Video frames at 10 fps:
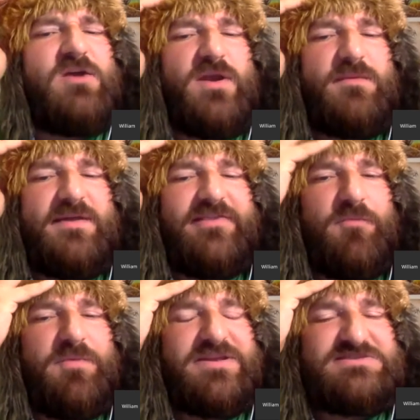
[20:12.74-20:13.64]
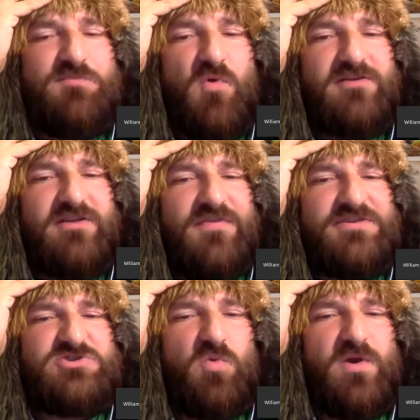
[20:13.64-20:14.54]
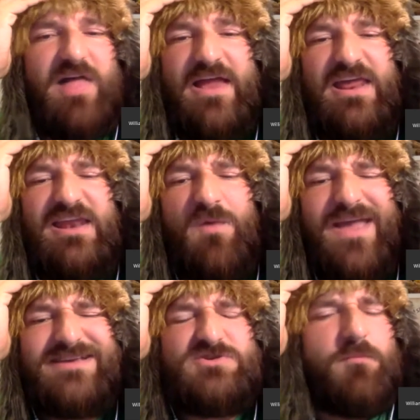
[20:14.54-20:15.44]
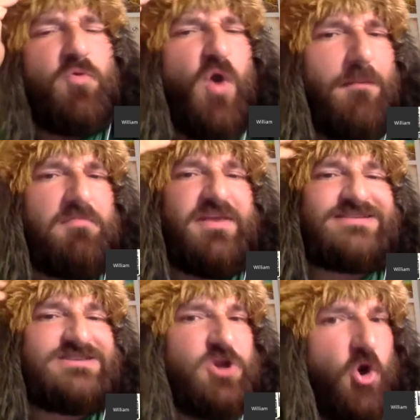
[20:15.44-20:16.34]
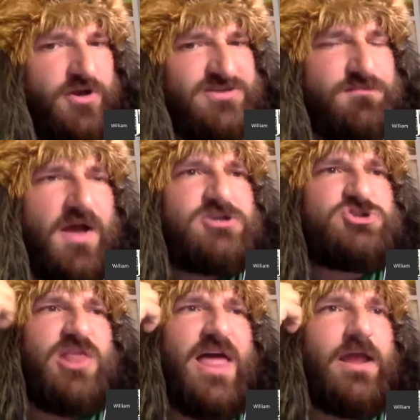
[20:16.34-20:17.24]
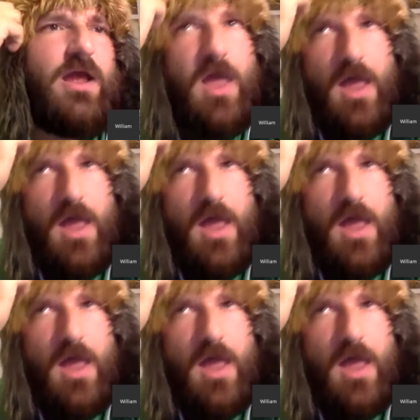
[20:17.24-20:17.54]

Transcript: going to be a little bit spoiled on the storyline anyway, so it probably doesn't hurt as much. Like